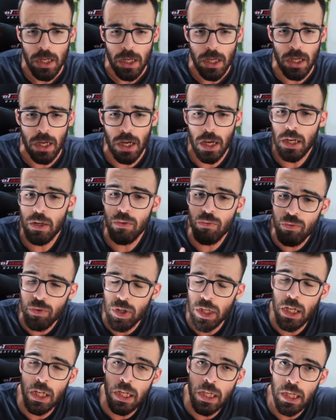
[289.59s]
I
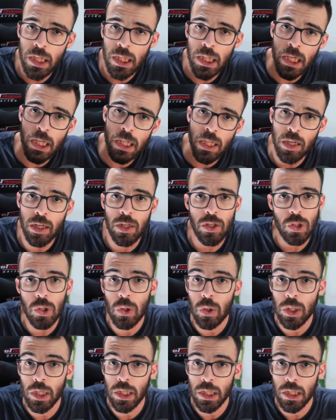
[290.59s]
really did enjoy